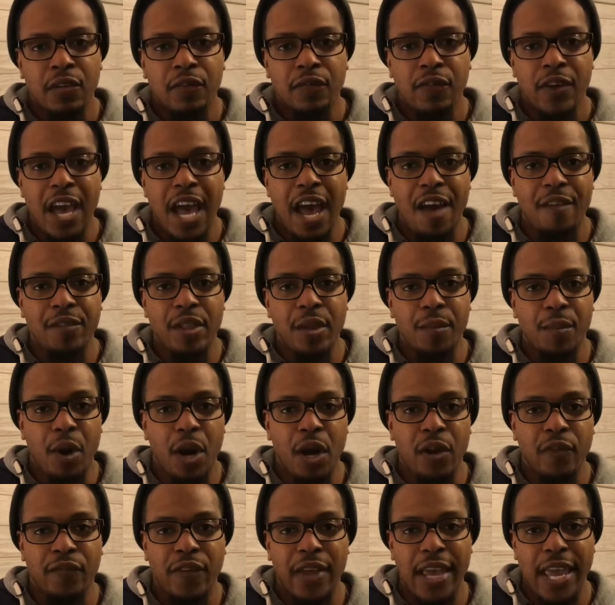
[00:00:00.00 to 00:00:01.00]
for having them
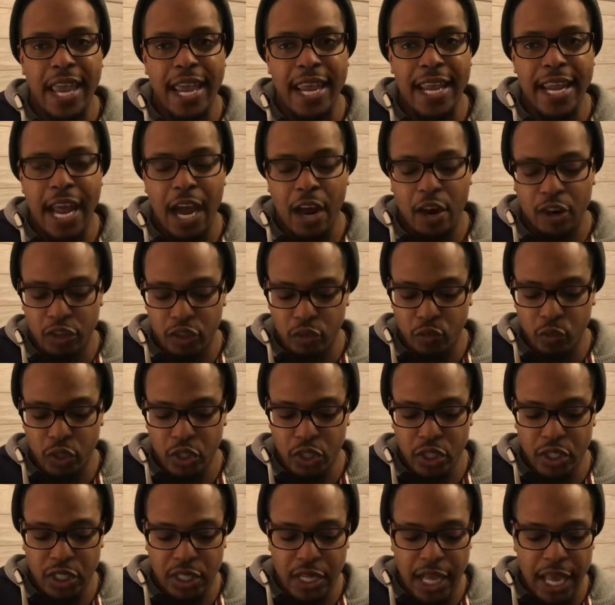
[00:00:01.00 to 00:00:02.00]
on for 8 hours,
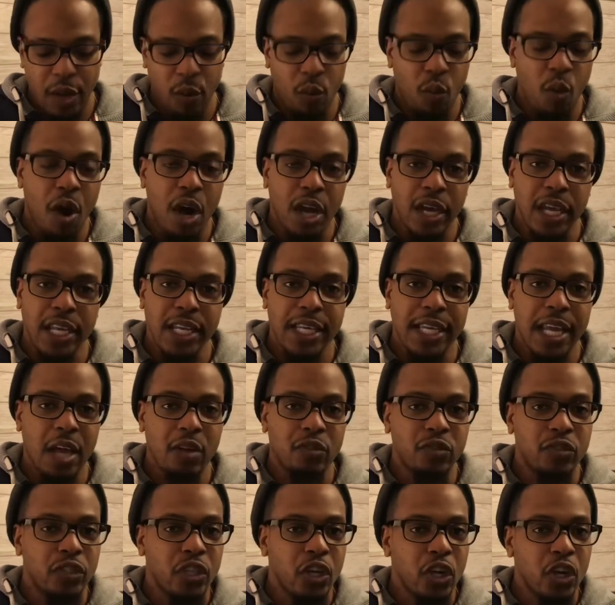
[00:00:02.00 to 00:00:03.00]
which is like walking
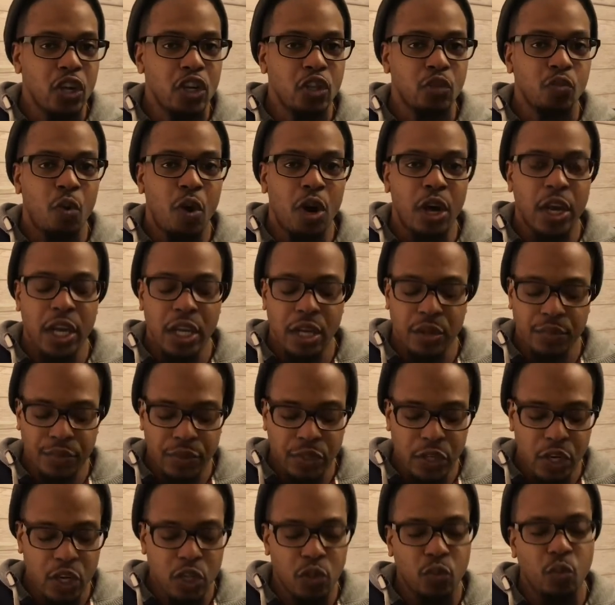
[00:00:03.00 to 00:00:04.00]
downstairs, walking
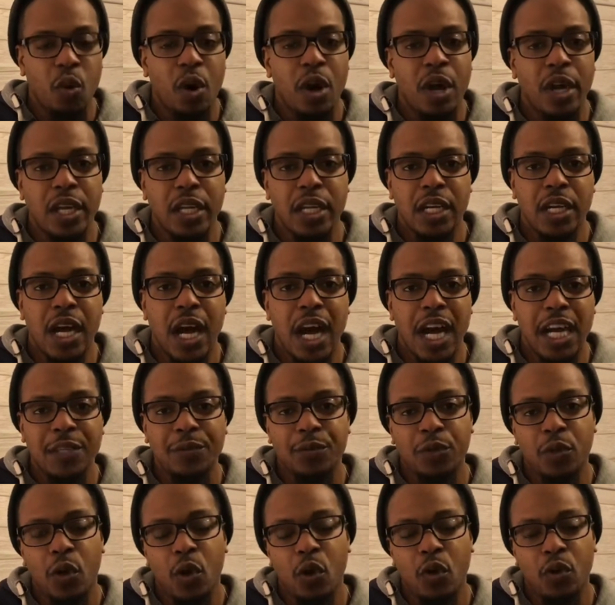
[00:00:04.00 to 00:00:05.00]
upstairs, walking in the
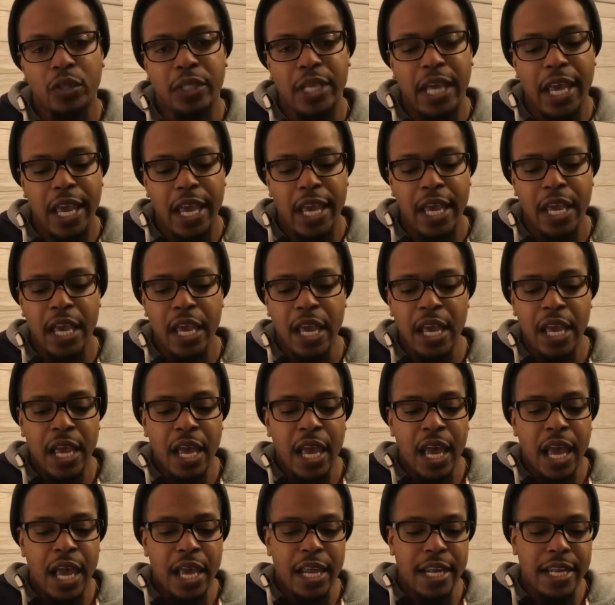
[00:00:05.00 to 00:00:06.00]
hospital the whole day.
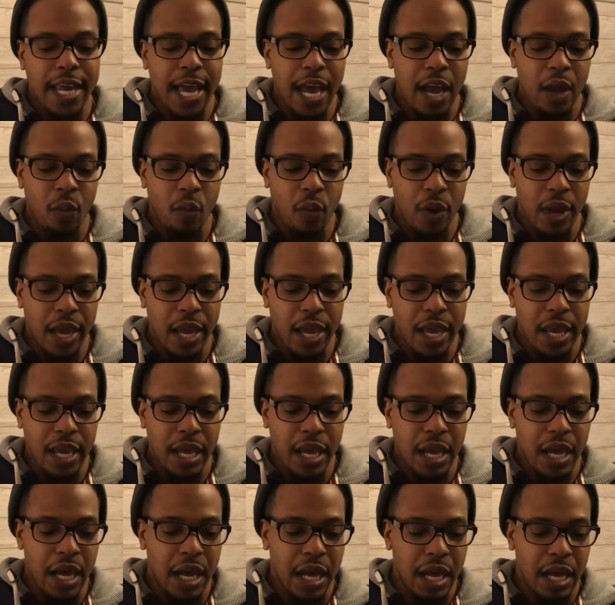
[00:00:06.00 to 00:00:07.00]
And that way,
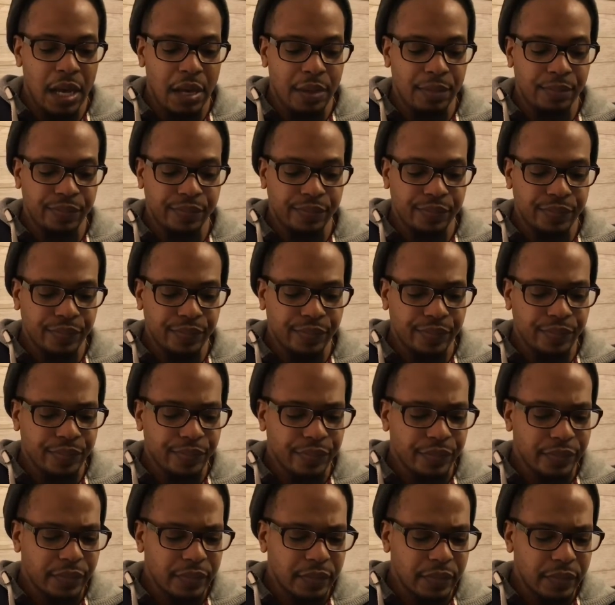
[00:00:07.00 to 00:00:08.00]
you
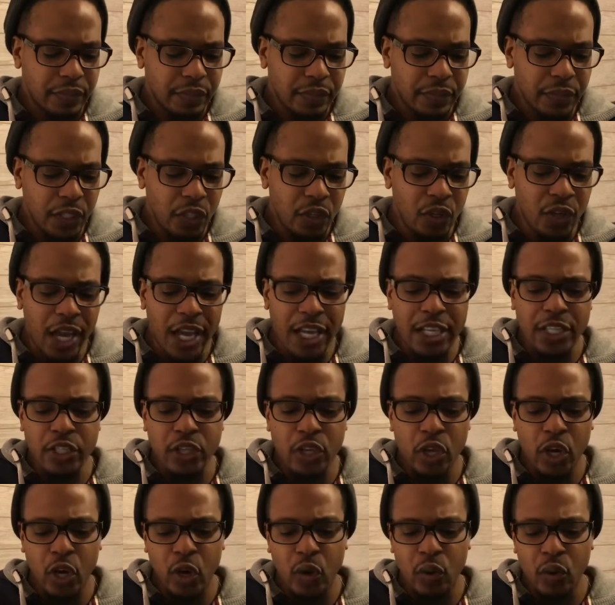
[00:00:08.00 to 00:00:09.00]
guys
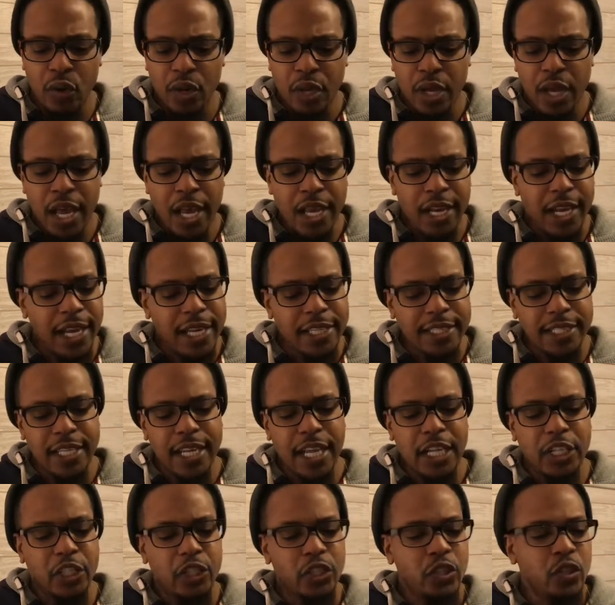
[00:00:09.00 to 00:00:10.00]
know. And like I
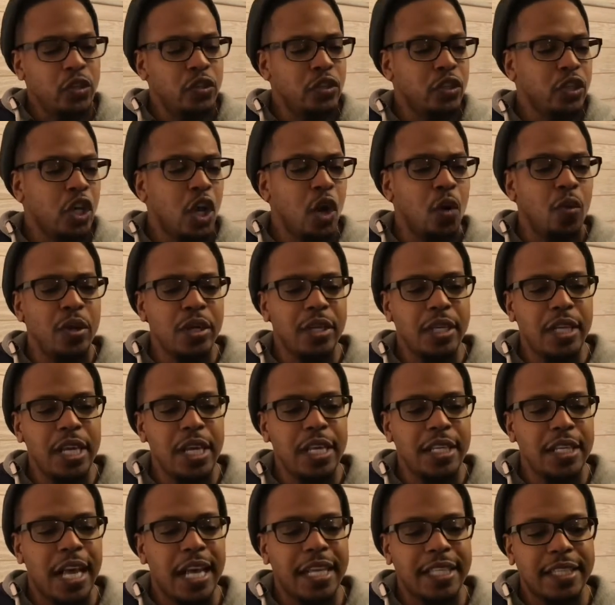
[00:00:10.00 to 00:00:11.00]
said, I choose to go with
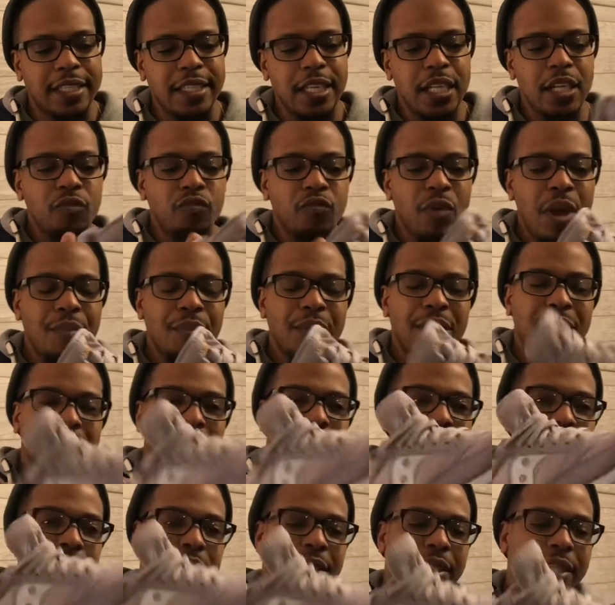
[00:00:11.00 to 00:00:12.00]
these. I still rep the
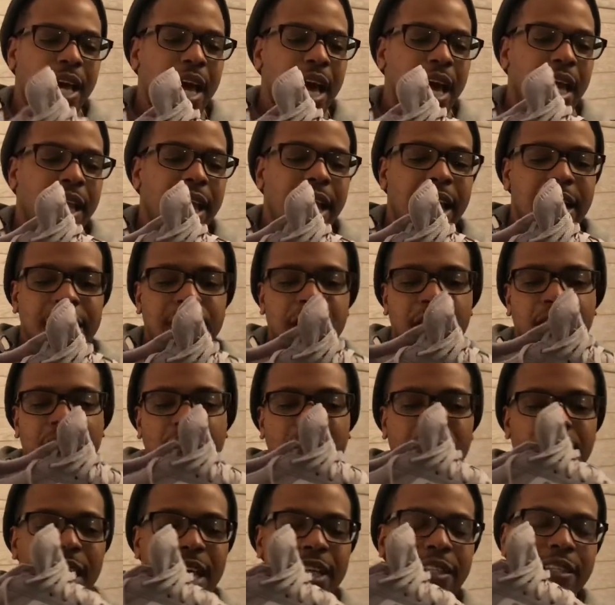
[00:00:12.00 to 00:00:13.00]
same style as a
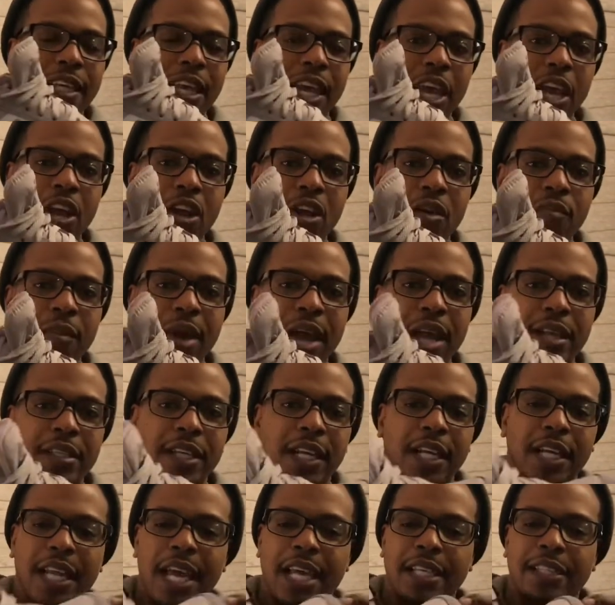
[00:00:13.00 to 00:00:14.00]
classic Air Max,
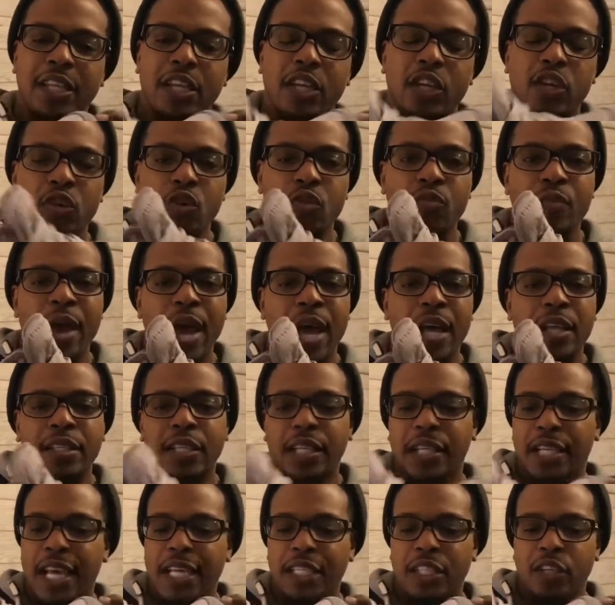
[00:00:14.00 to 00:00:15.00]
a classic New Balance,
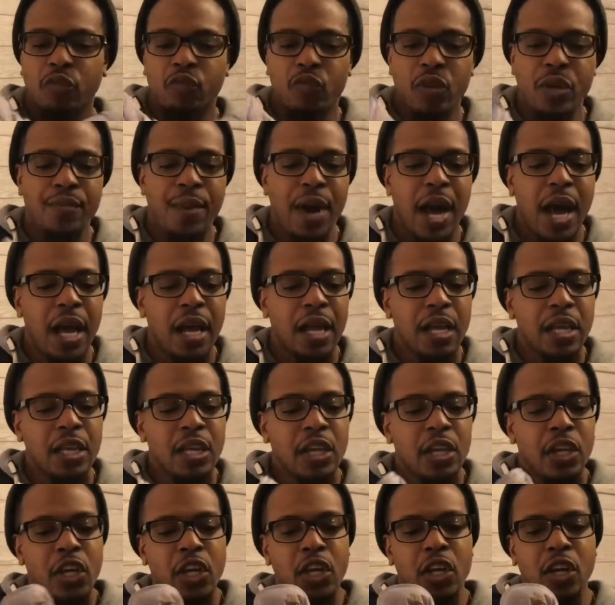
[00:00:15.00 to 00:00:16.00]
a classic Reebok.
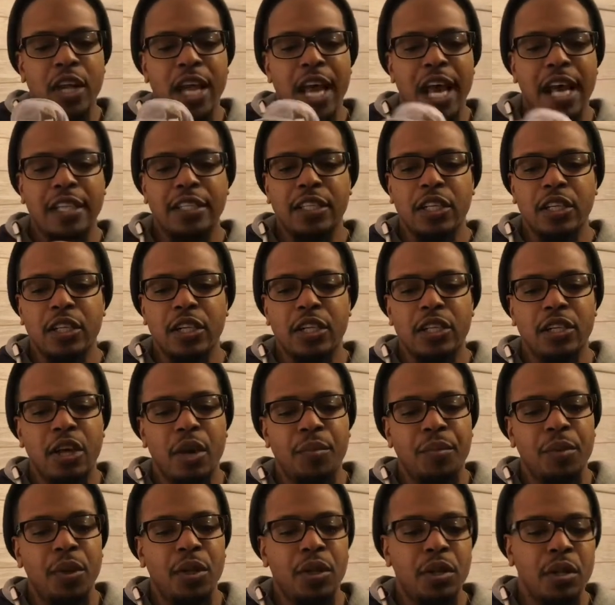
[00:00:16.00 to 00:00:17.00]
You know, it has the
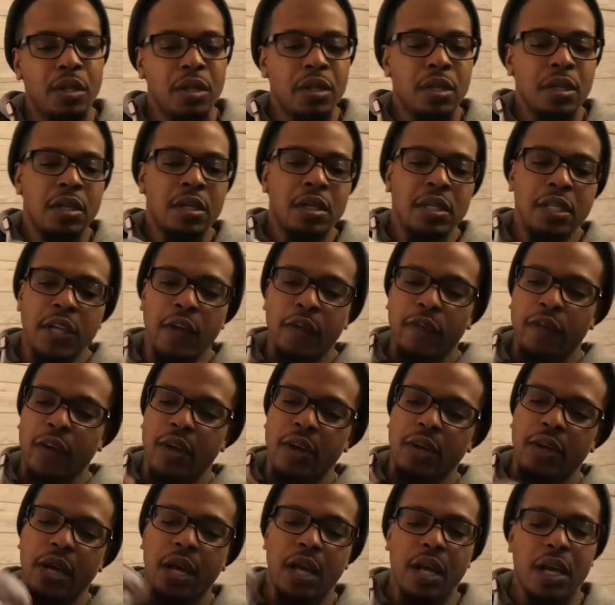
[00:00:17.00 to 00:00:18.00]
double
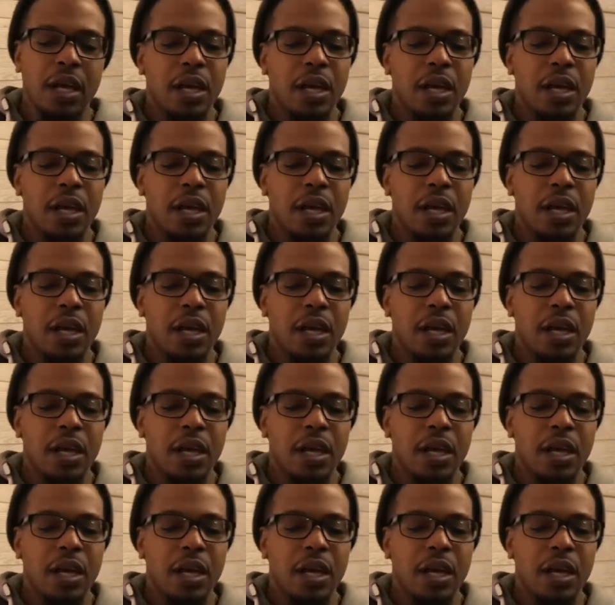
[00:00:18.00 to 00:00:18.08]
different